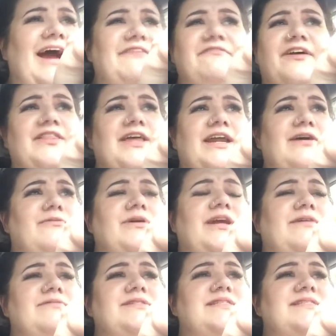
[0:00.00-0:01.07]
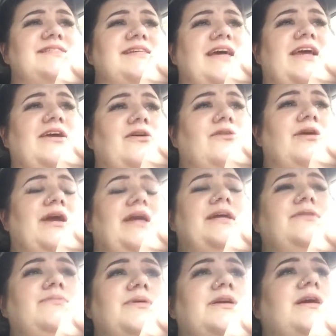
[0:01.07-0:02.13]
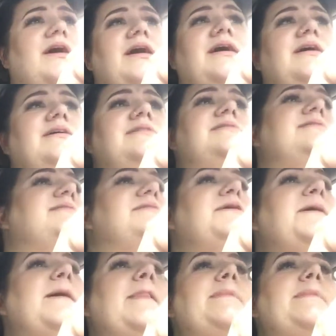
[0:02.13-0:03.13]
I found that out when I was in 2nd grade, because